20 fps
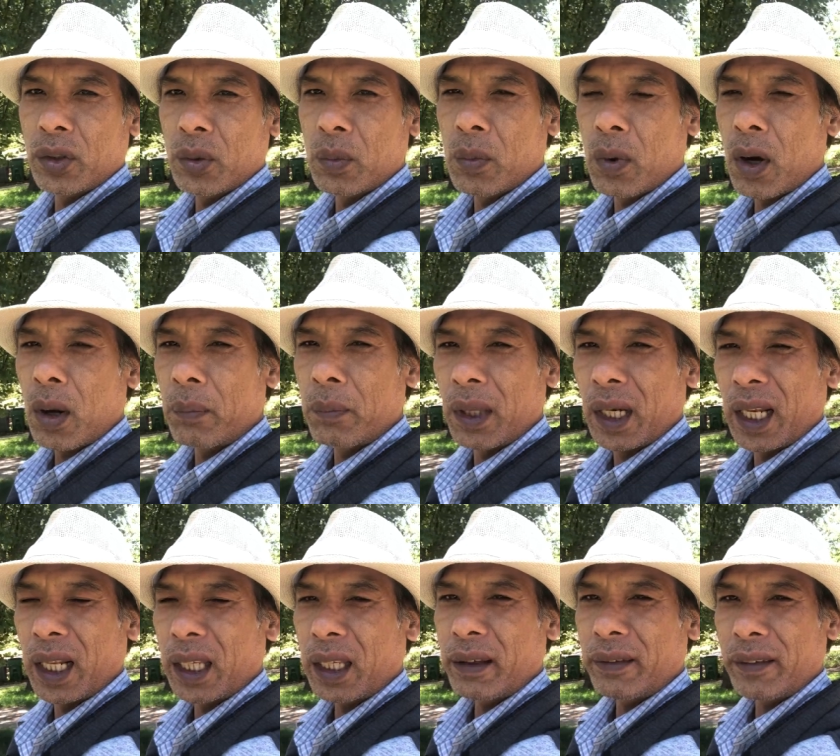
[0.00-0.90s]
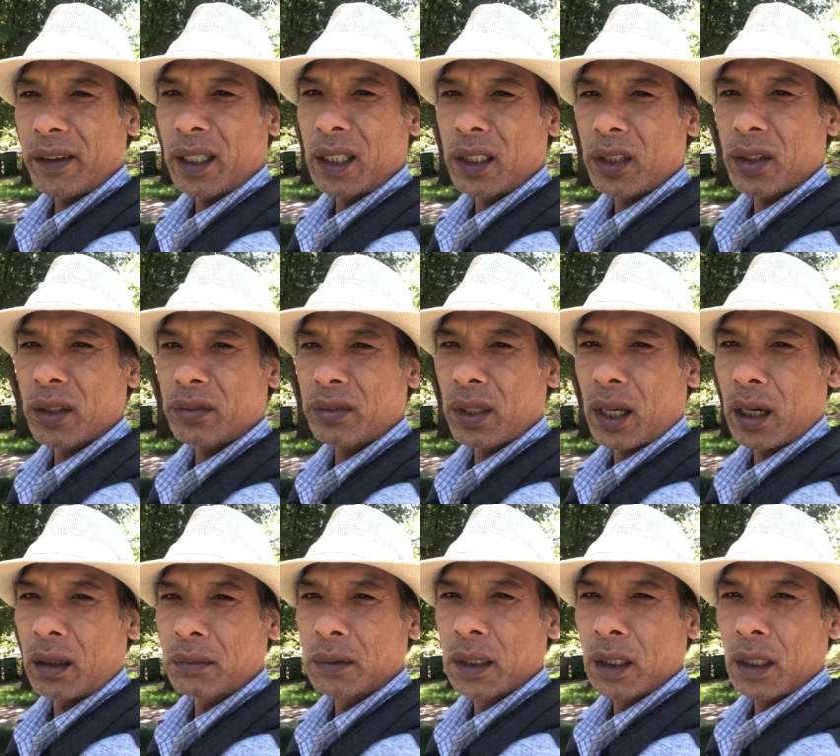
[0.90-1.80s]
You more believe in
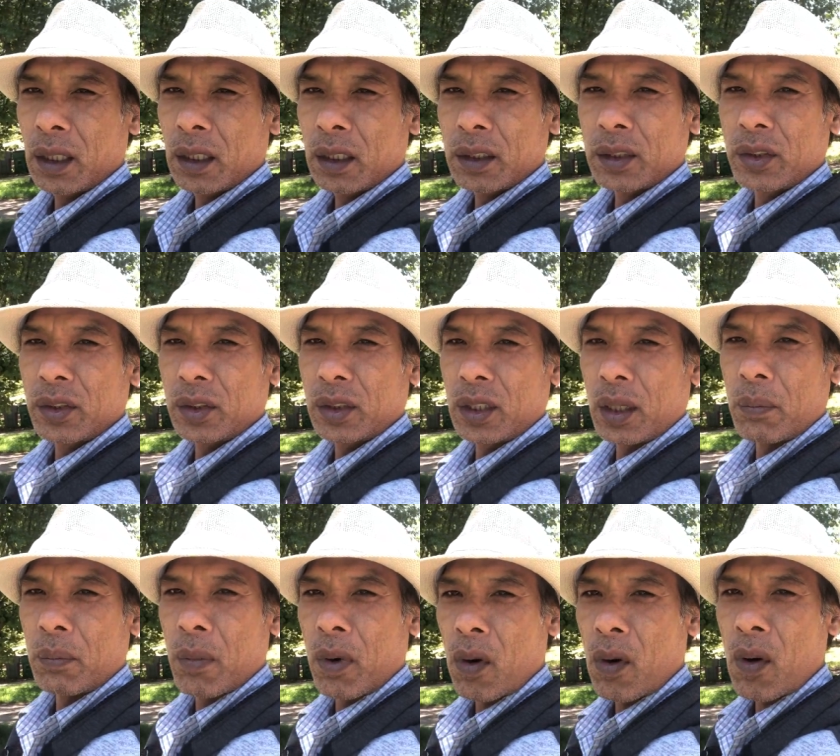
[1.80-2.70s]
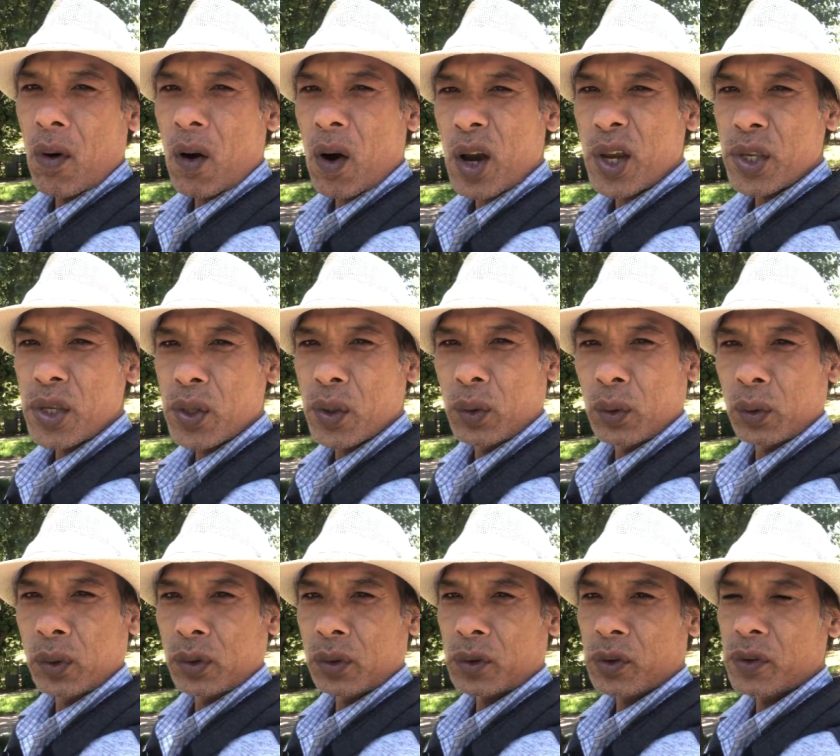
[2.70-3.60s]
yourself, you the more
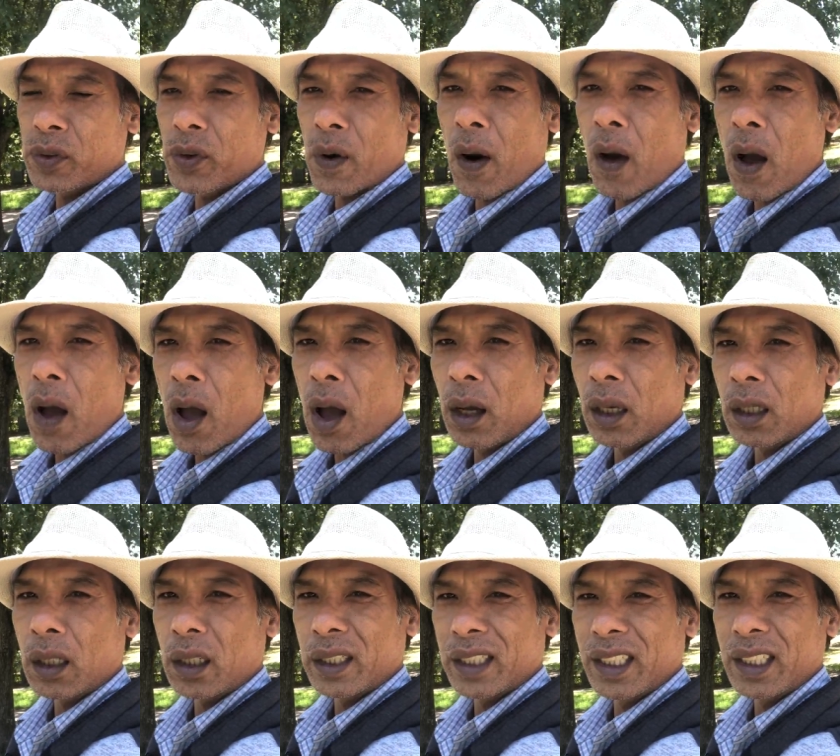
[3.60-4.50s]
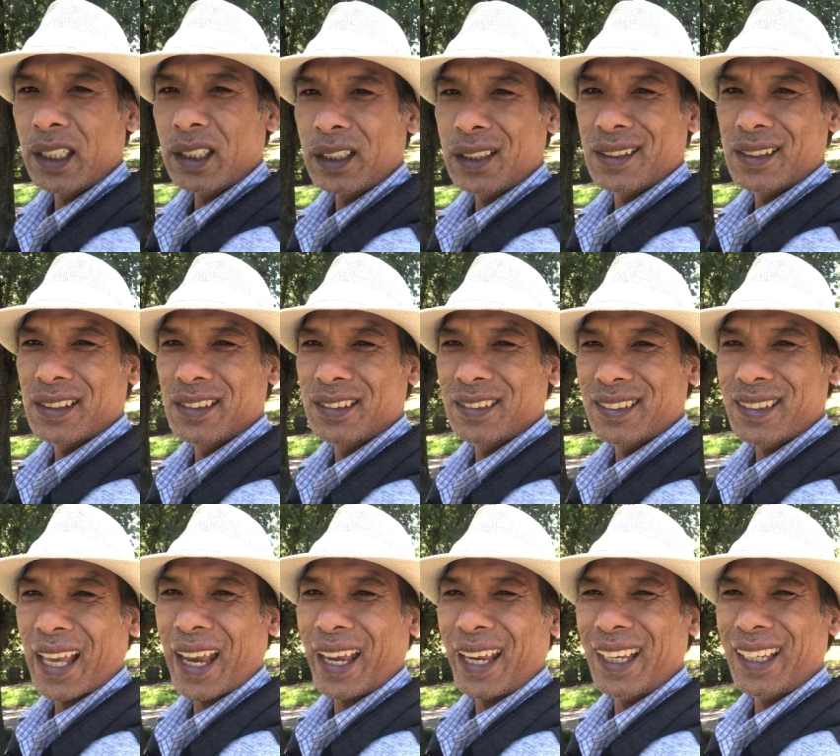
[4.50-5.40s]
you strongly to
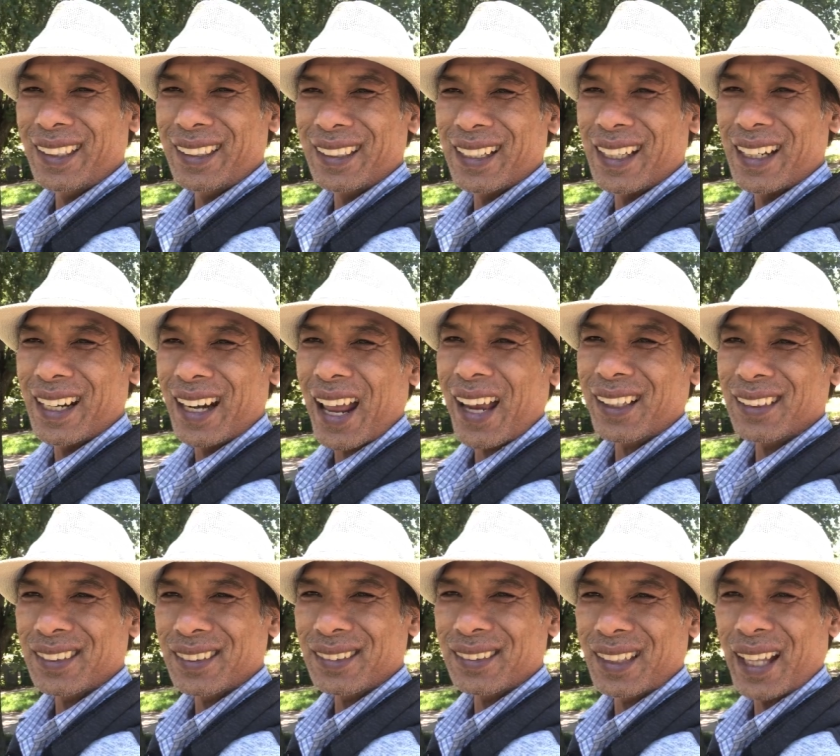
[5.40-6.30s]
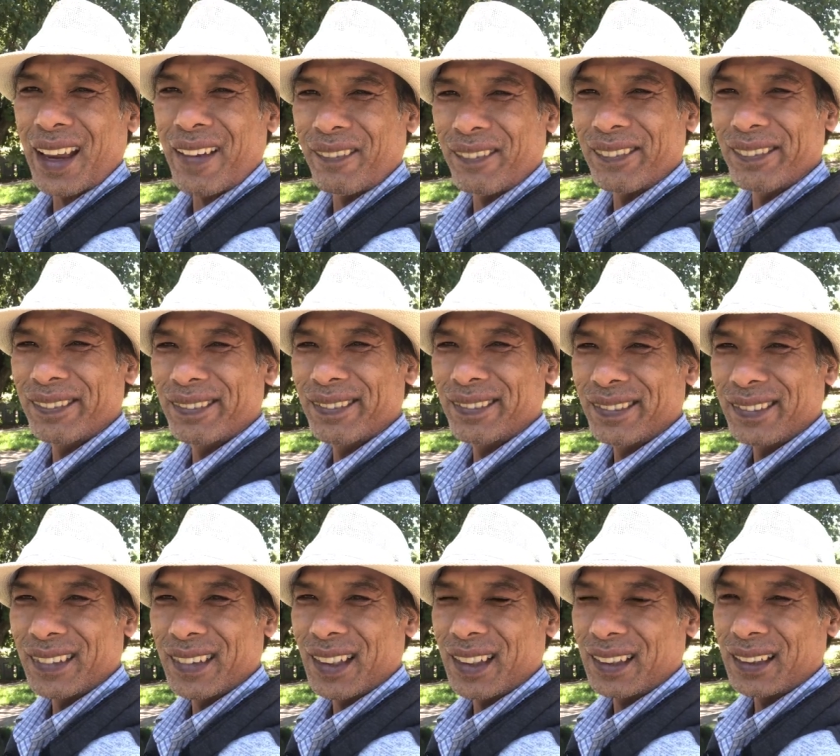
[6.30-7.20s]
take the next step,
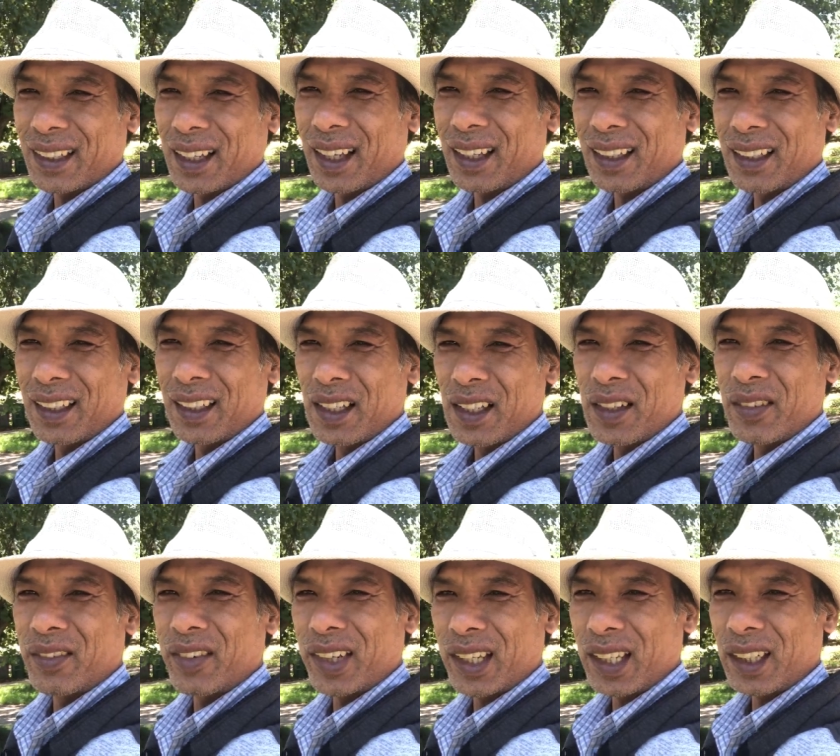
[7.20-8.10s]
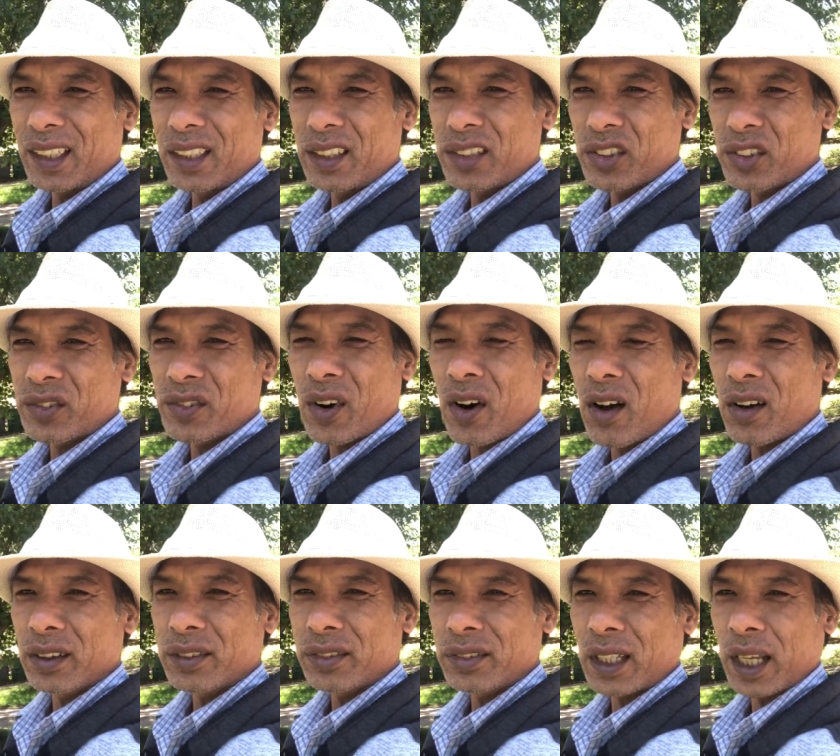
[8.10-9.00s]
okay? Really
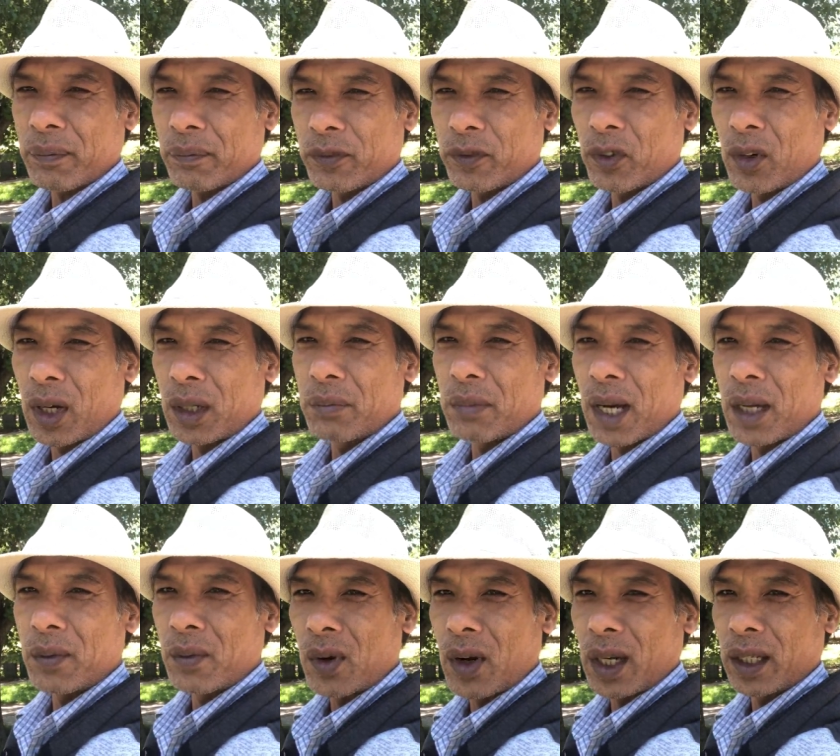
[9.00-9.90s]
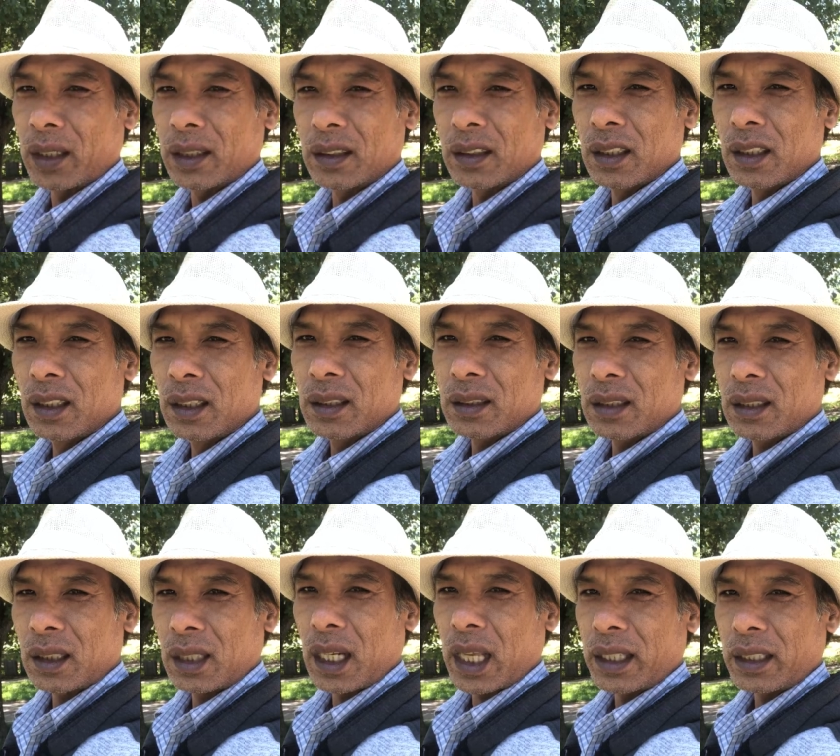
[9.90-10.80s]
strong step, one by one.
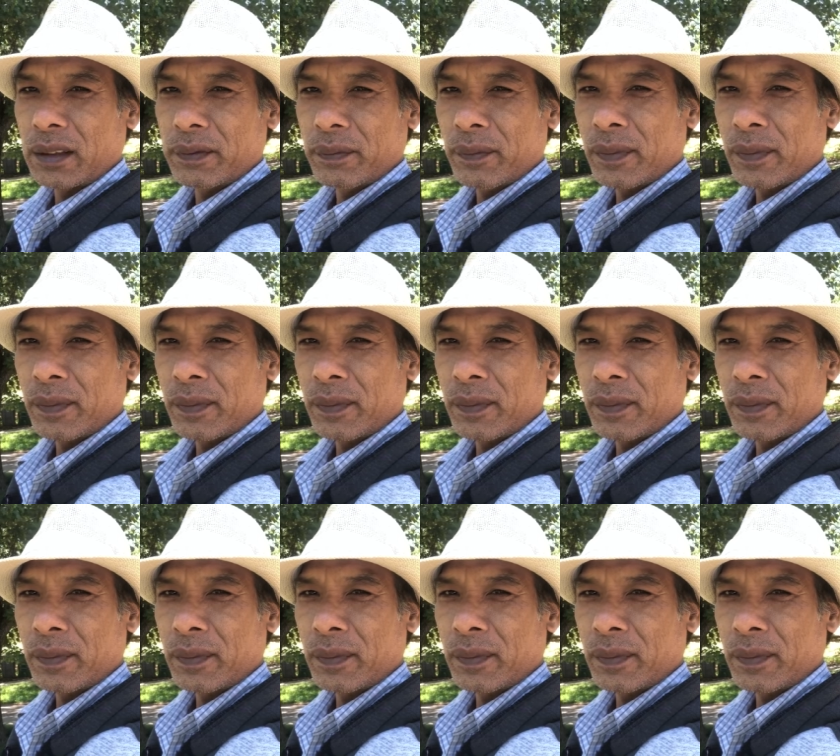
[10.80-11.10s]
Good, like,